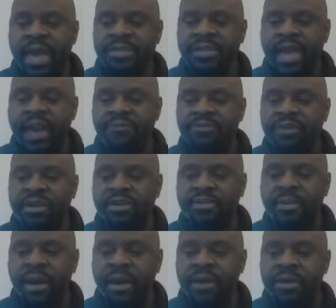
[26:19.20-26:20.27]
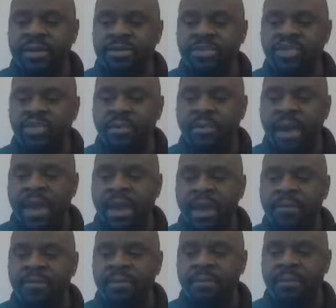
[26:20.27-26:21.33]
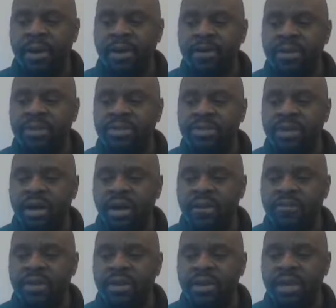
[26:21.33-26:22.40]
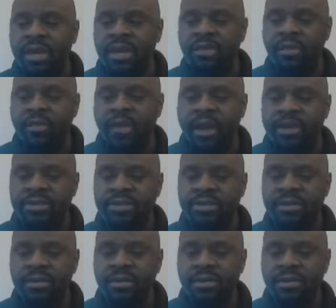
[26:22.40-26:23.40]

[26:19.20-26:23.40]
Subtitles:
as African Americans to bear the burdens of the Negro race.